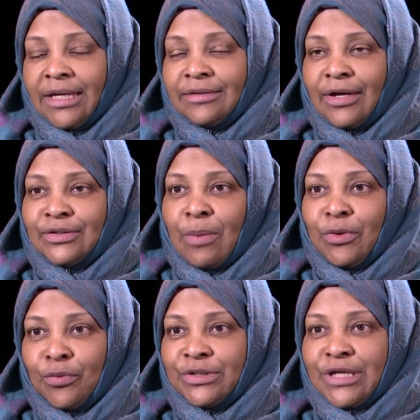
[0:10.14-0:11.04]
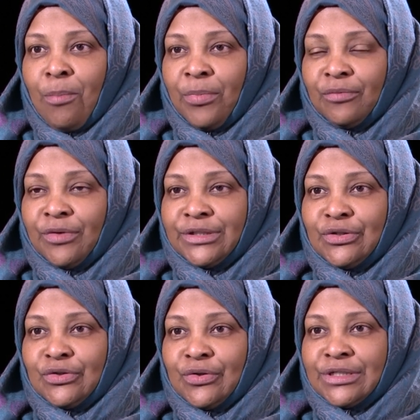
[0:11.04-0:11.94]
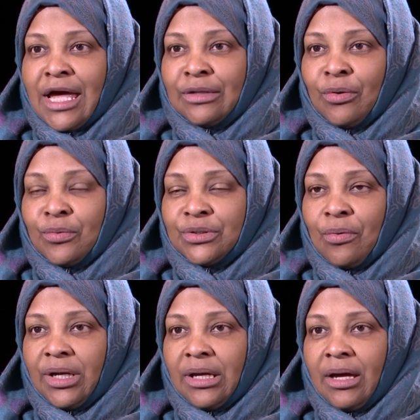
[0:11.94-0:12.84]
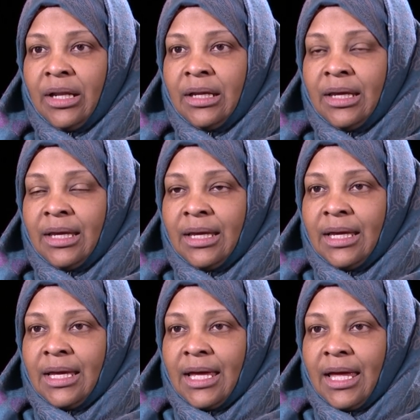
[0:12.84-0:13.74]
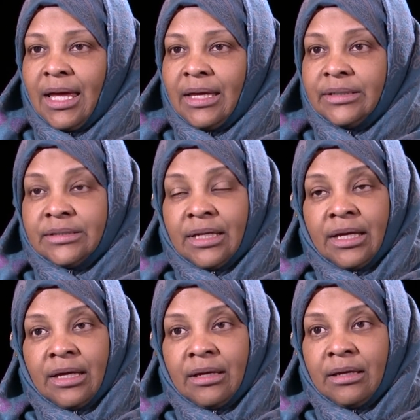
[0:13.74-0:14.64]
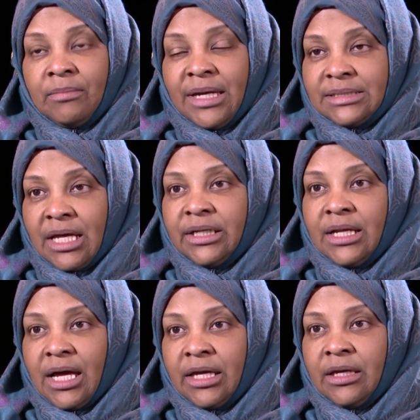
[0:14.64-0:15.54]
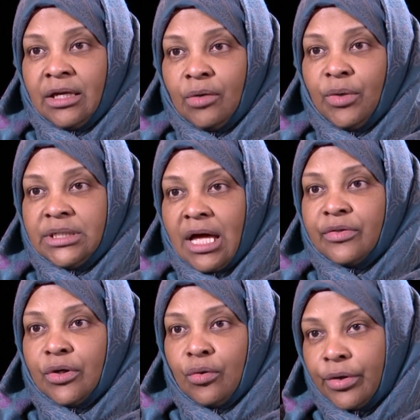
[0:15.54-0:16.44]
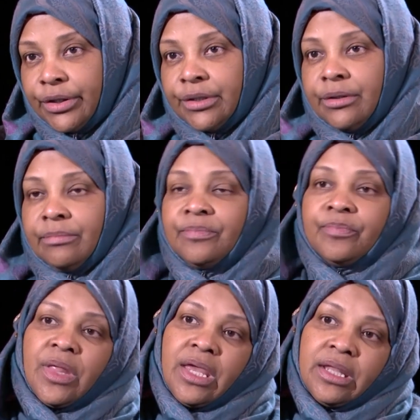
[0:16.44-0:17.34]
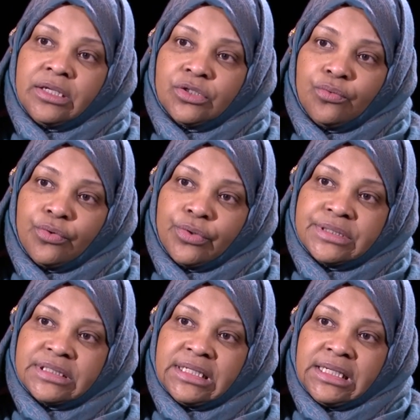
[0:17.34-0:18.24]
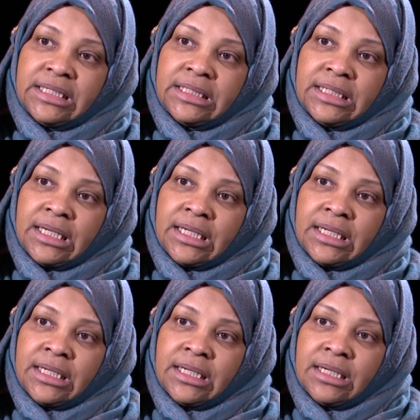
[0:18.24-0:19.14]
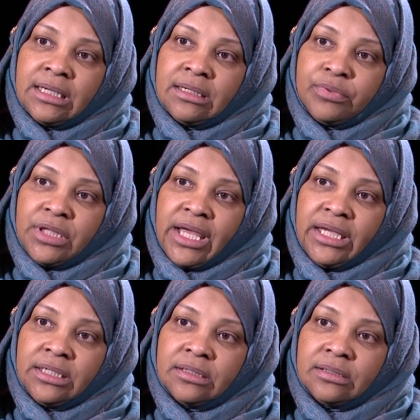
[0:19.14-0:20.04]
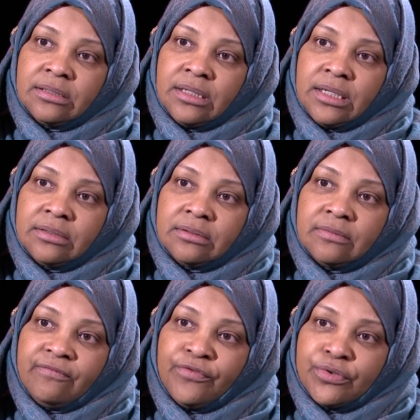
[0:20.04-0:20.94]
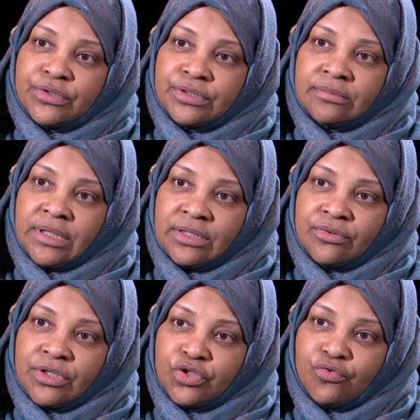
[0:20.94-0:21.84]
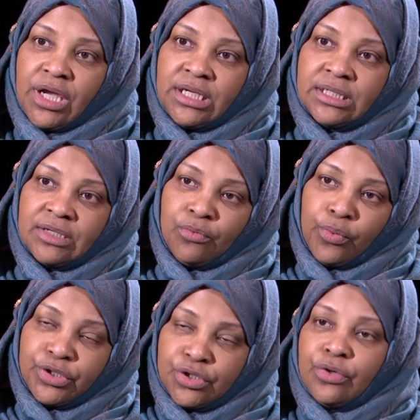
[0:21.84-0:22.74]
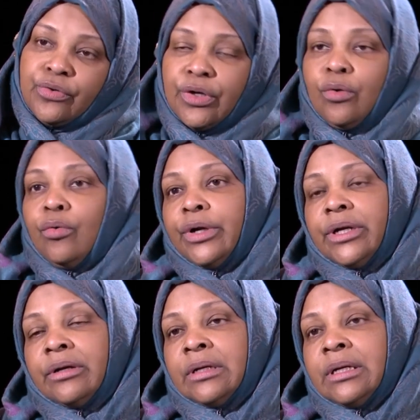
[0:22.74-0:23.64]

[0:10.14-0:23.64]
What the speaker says: thought something was up, but wasn't sure exactly what was going on. And my son and I went down the corridor, heading towards the plane, and first entering straight, and then when we turned the corner,